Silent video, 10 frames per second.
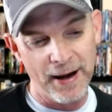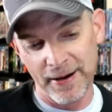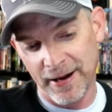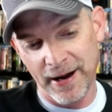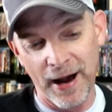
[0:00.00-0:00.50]

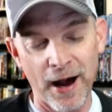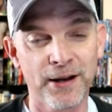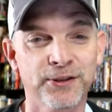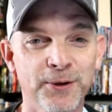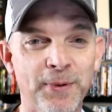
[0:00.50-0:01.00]

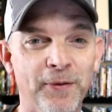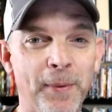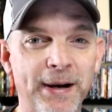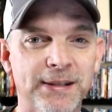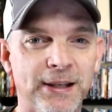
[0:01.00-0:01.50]
I assume
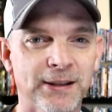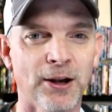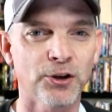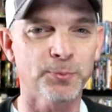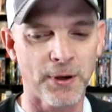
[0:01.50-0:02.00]
everybody's seen
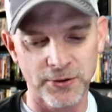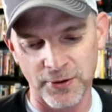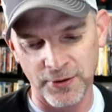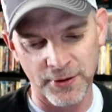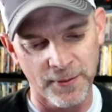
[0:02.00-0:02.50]

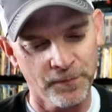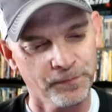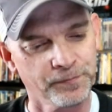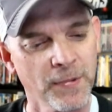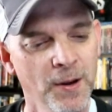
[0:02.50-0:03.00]

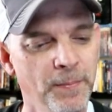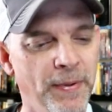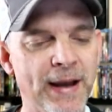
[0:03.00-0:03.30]
Ghostbusters,